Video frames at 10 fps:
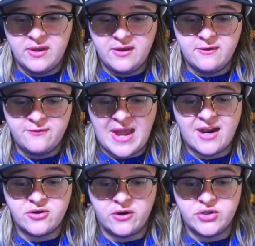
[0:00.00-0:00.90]
In
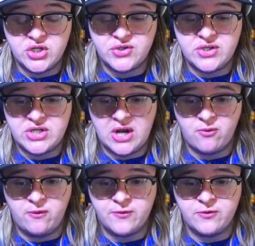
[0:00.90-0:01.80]
fact, on just in
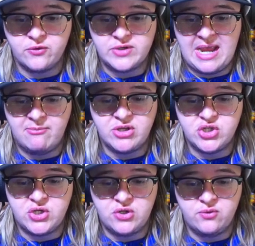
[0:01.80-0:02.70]
general for their
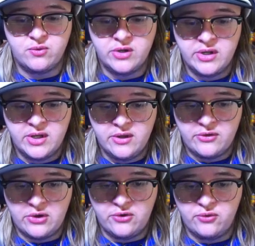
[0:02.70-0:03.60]
damage too.
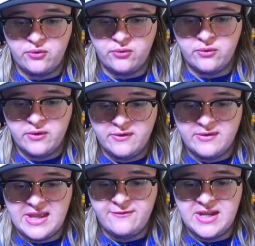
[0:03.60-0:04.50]
So,
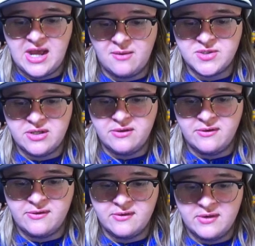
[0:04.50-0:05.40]
safety
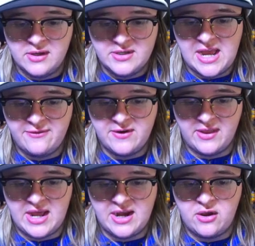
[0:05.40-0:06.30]
options,
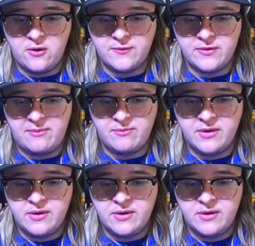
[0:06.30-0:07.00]
definitely gotta go for them.